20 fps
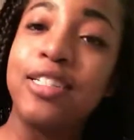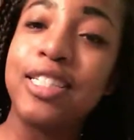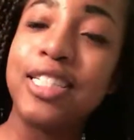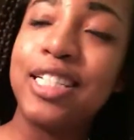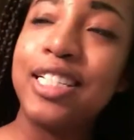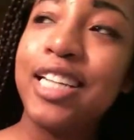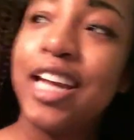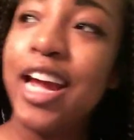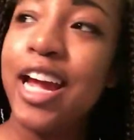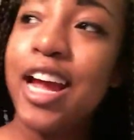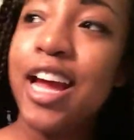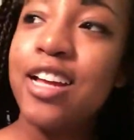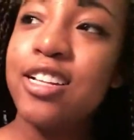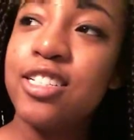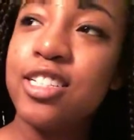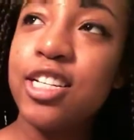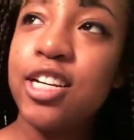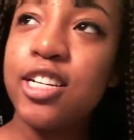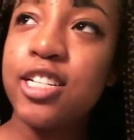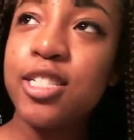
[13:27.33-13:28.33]
Today
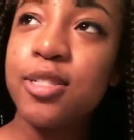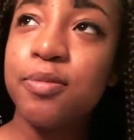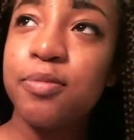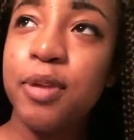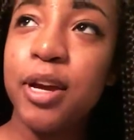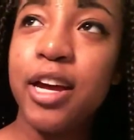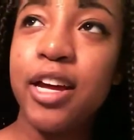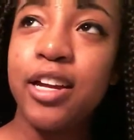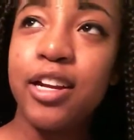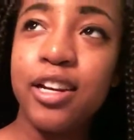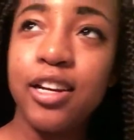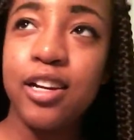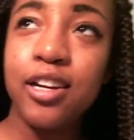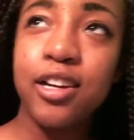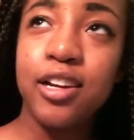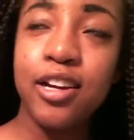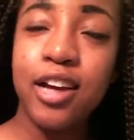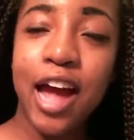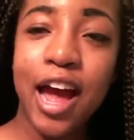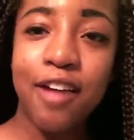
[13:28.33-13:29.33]
I've just been,
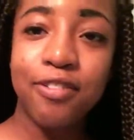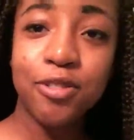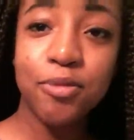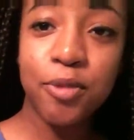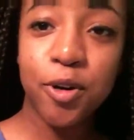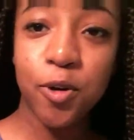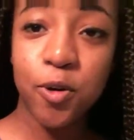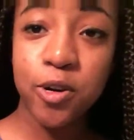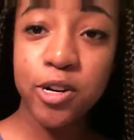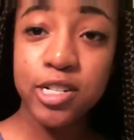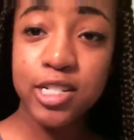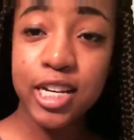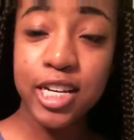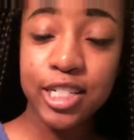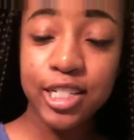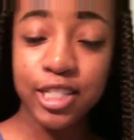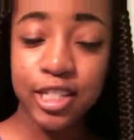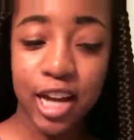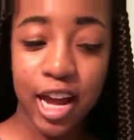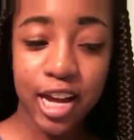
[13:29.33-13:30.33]
after my
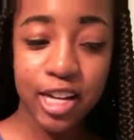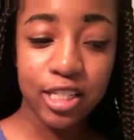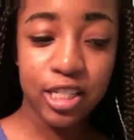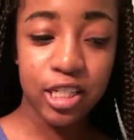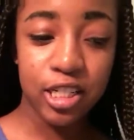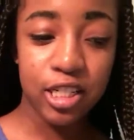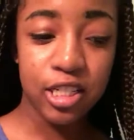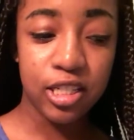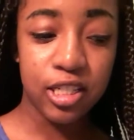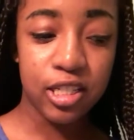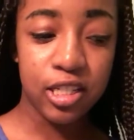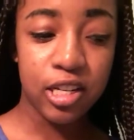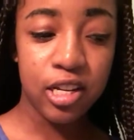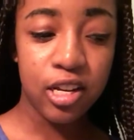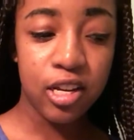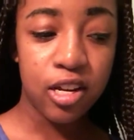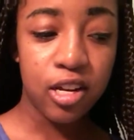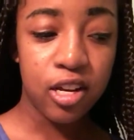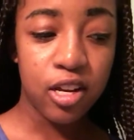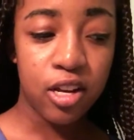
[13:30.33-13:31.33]
orientation, I just
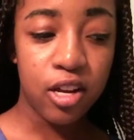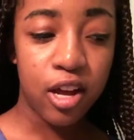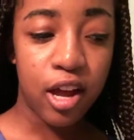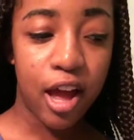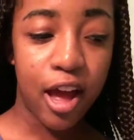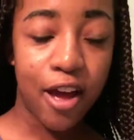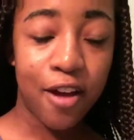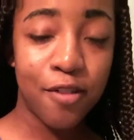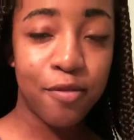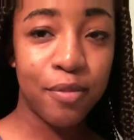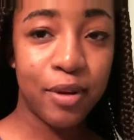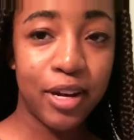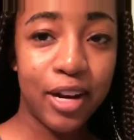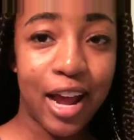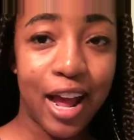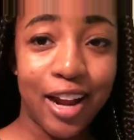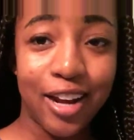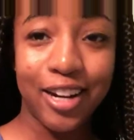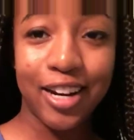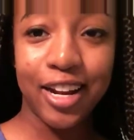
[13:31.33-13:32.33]
have been
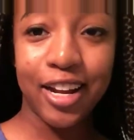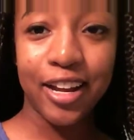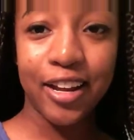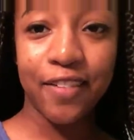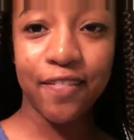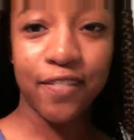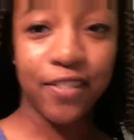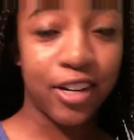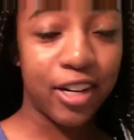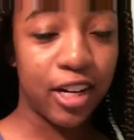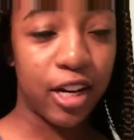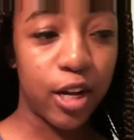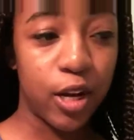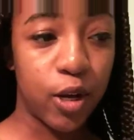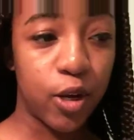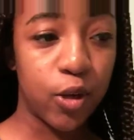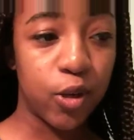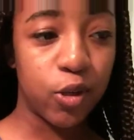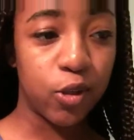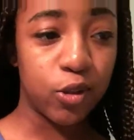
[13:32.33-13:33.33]
editing
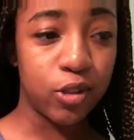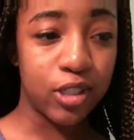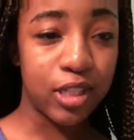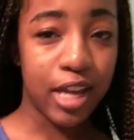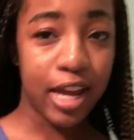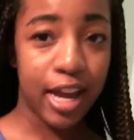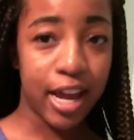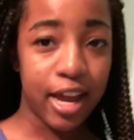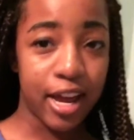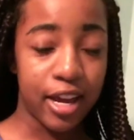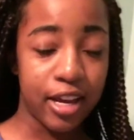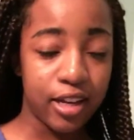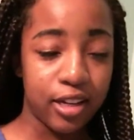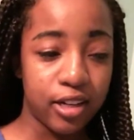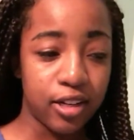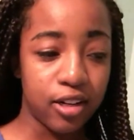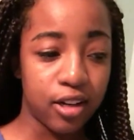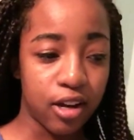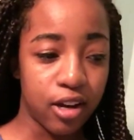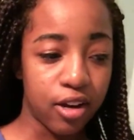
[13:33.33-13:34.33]
videos
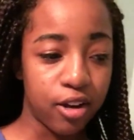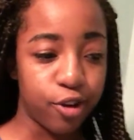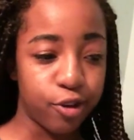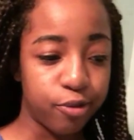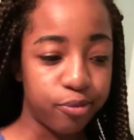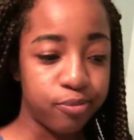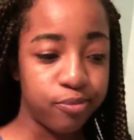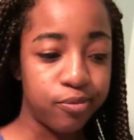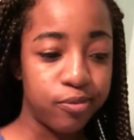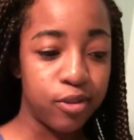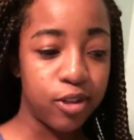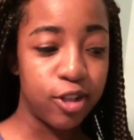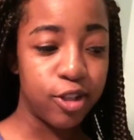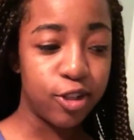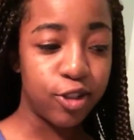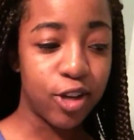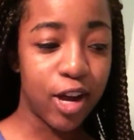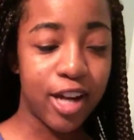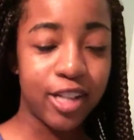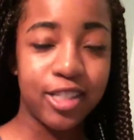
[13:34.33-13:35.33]
and
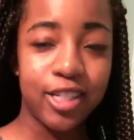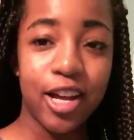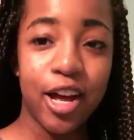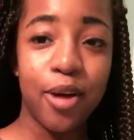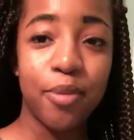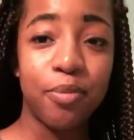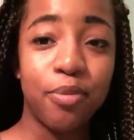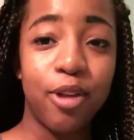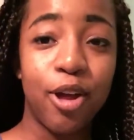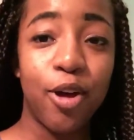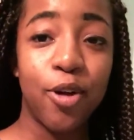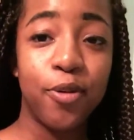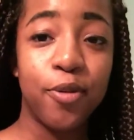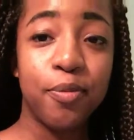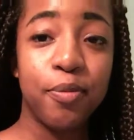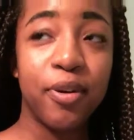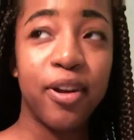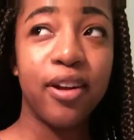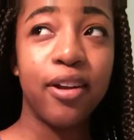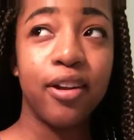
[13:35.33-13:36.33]
trying to
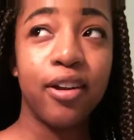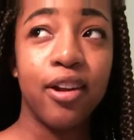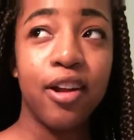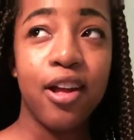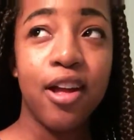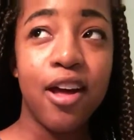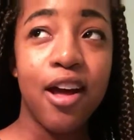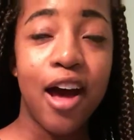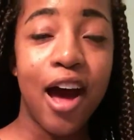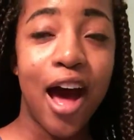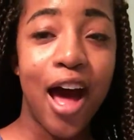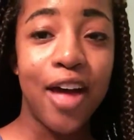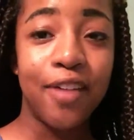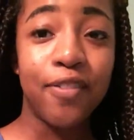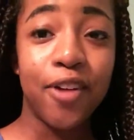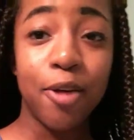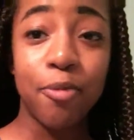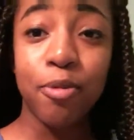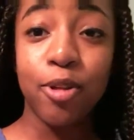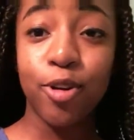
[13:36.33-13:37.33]
upload, but
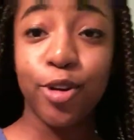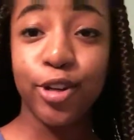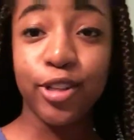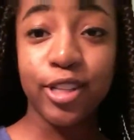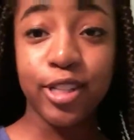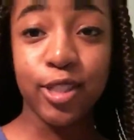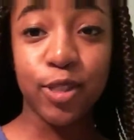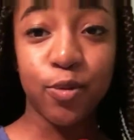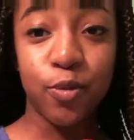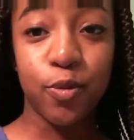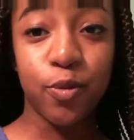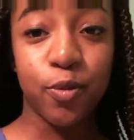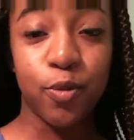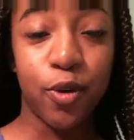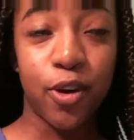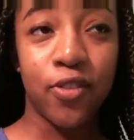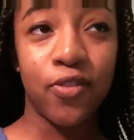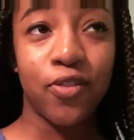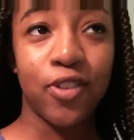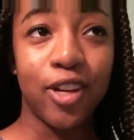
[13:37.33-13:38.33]
I've uploaded this
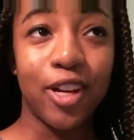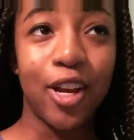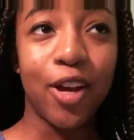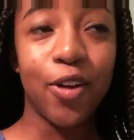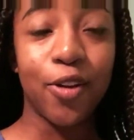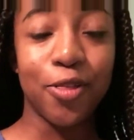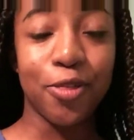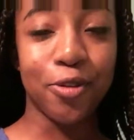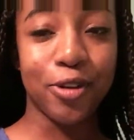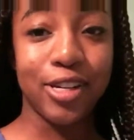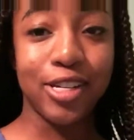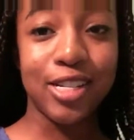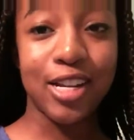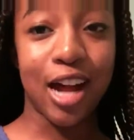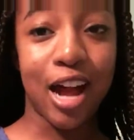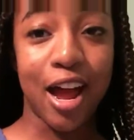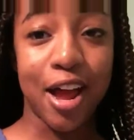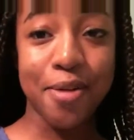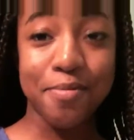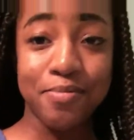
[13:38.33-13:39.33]
one video 3
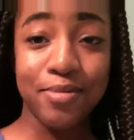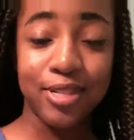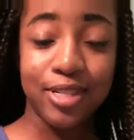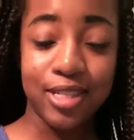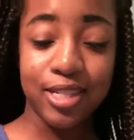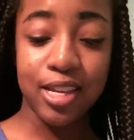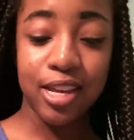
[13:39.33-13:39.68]
times